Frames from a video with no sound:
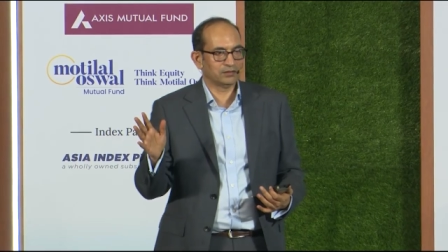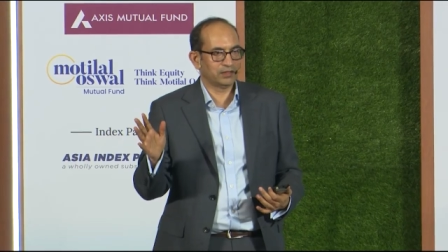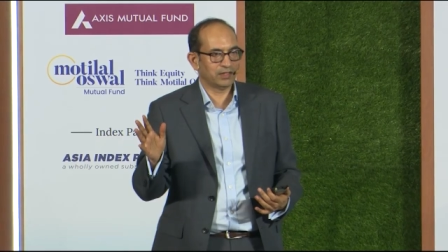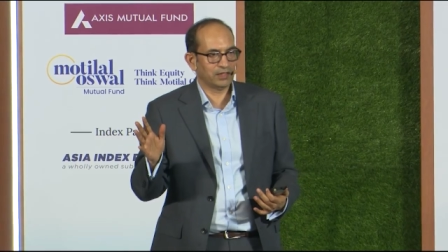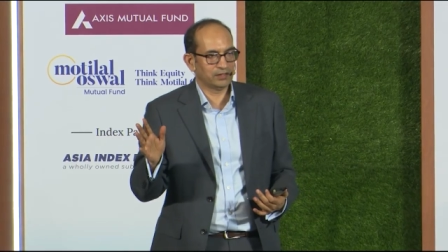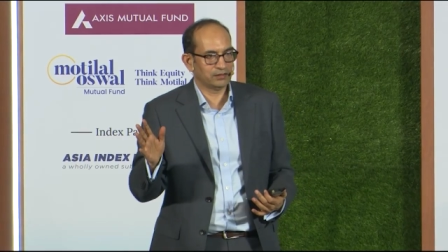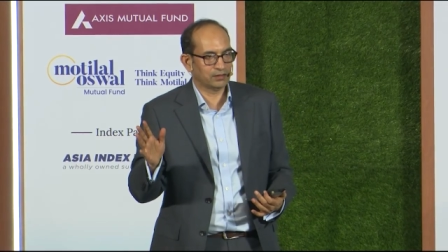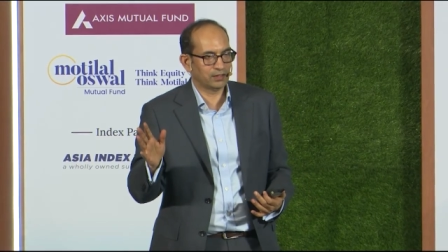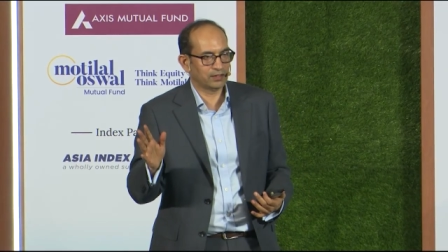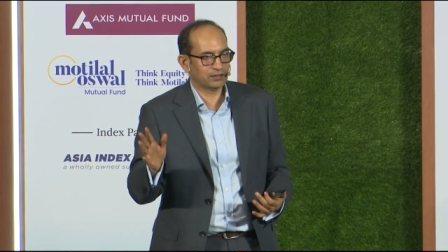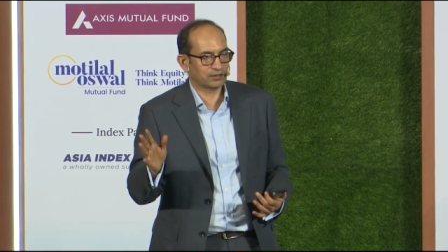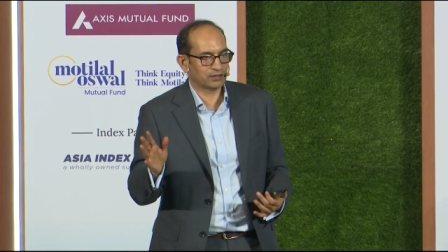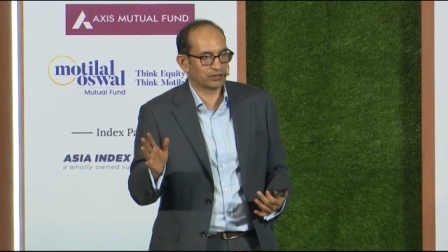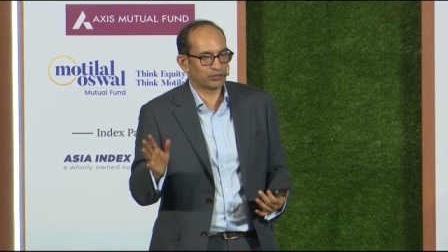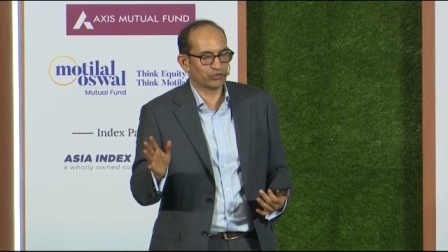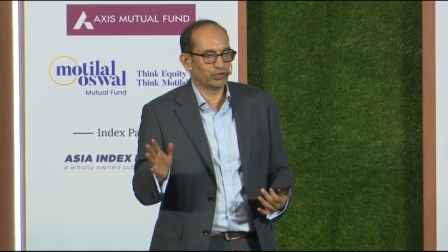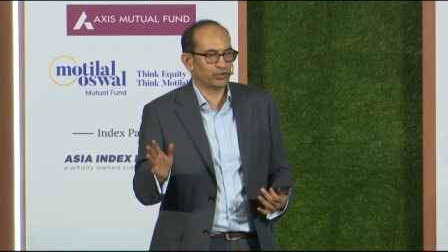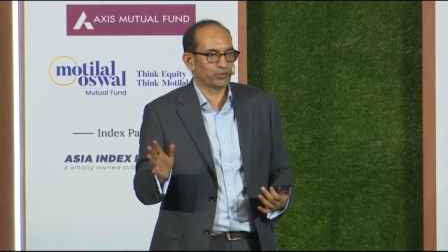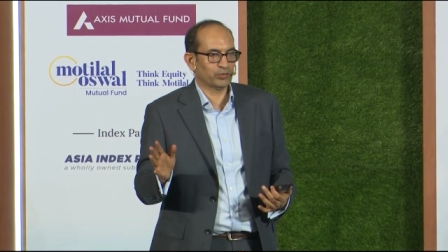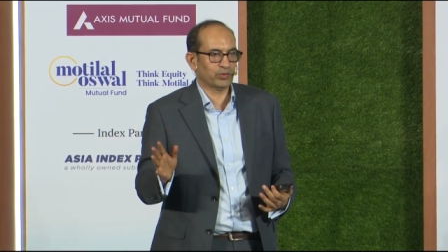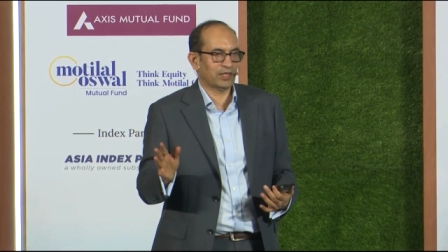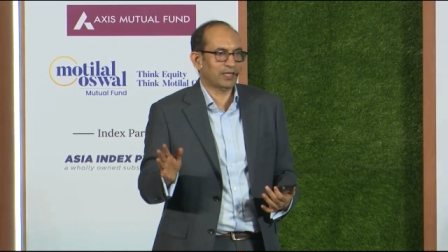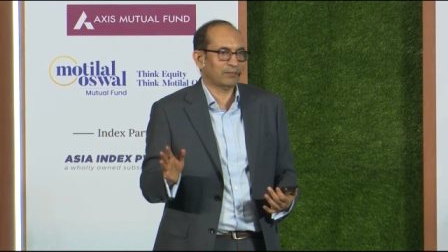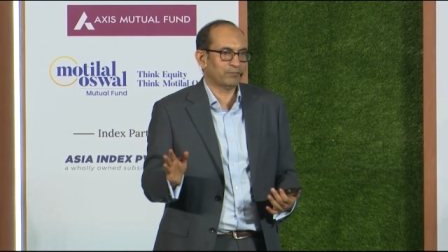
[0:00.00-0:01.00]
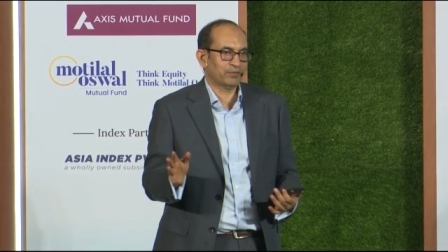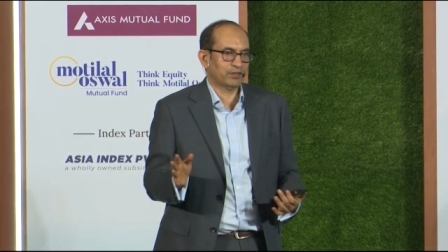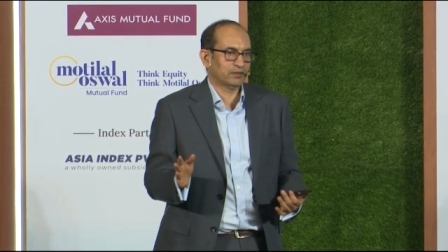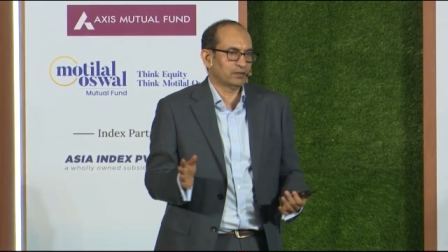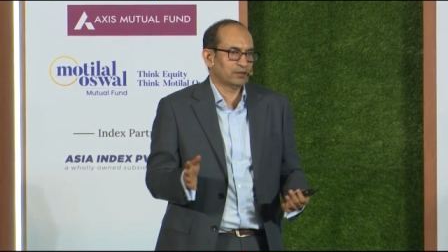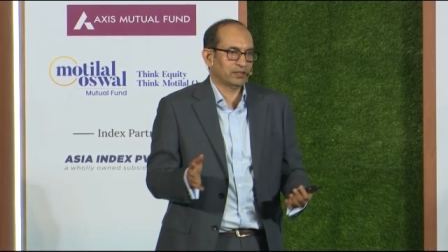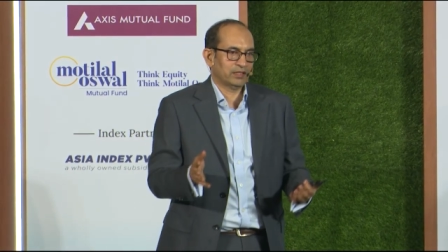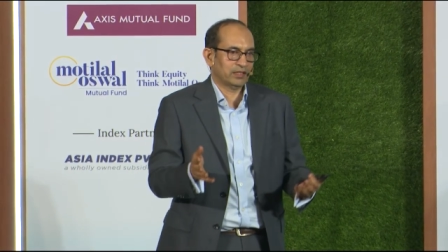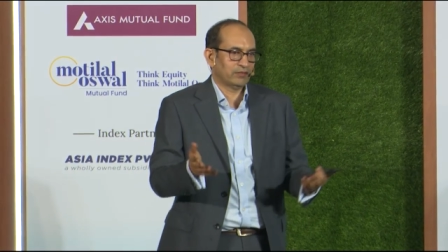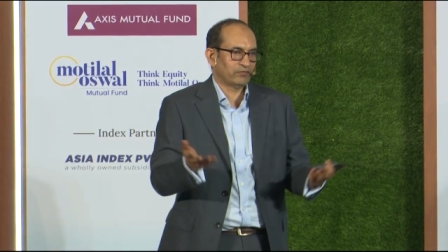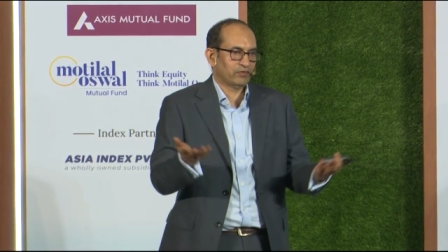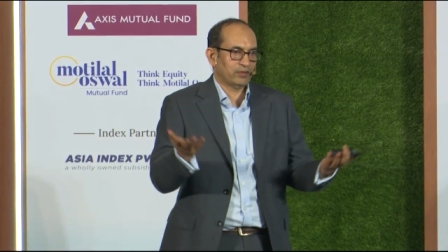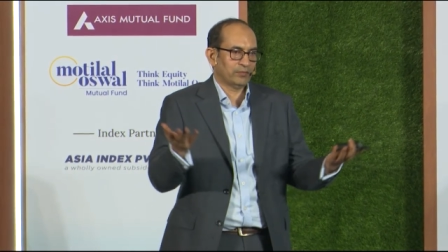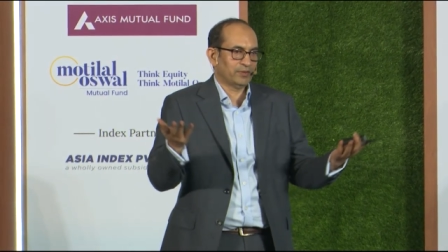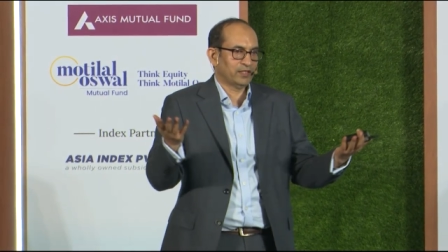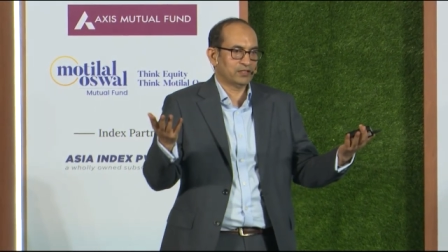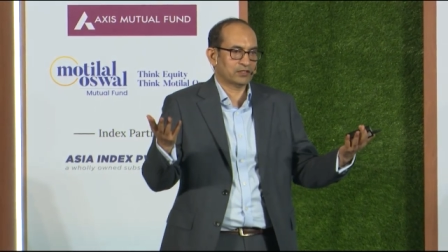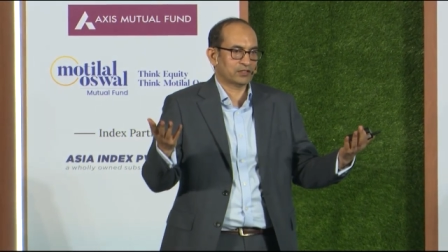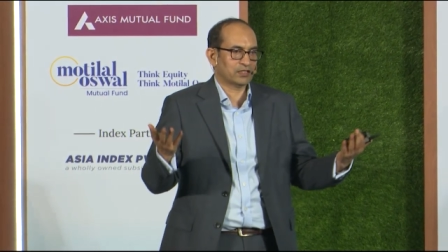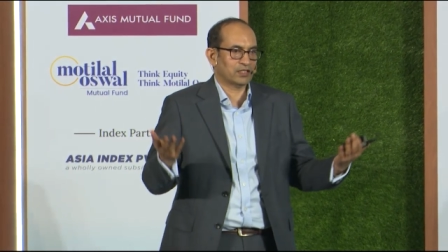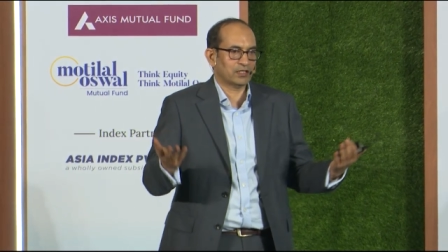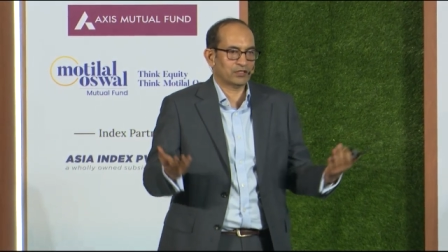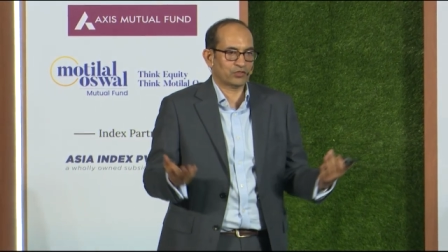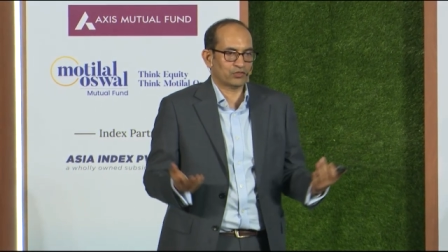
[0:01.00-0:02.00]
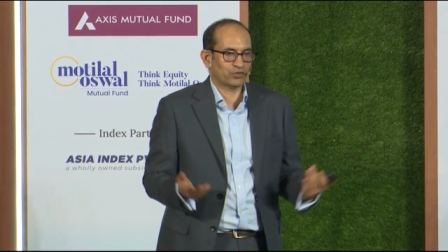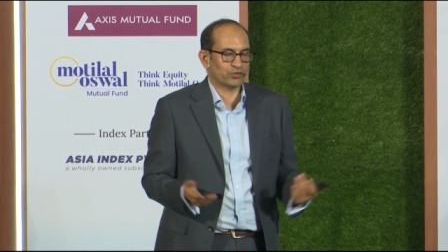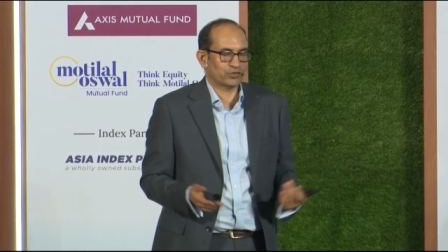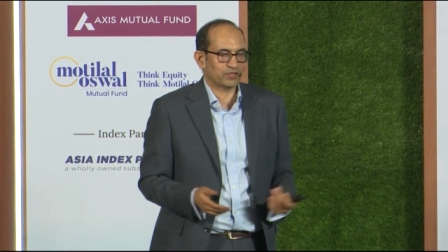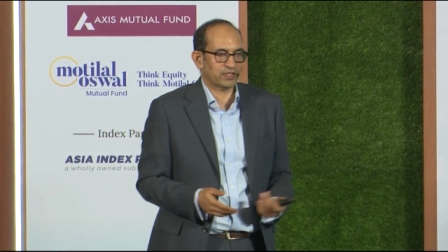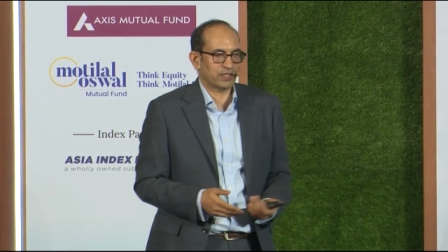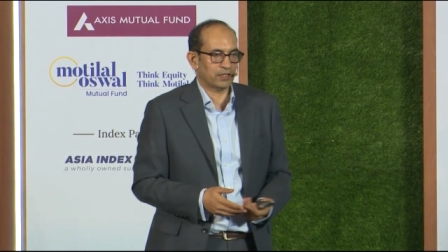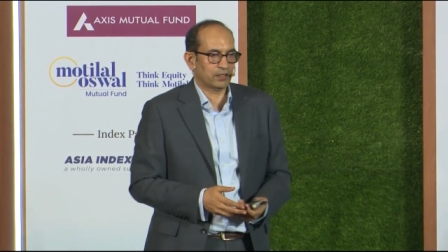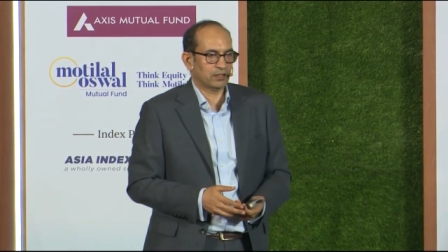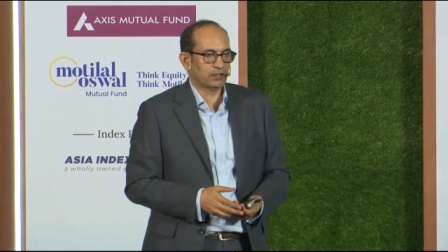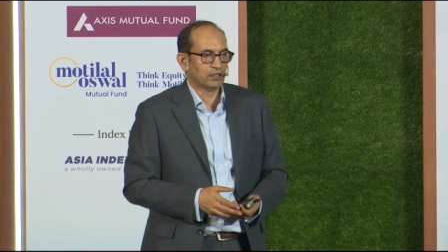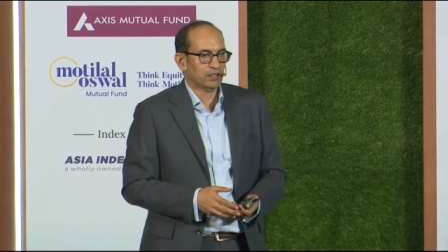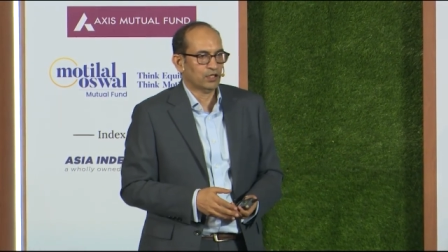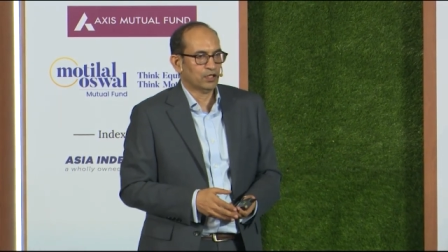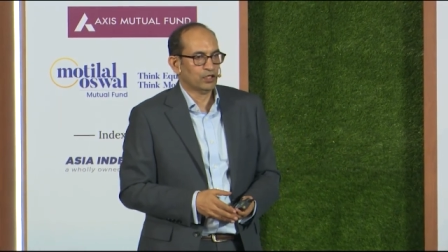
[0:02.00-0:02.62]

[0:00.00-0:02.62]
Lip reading: dangerous is going to happen, then everybody starts to sell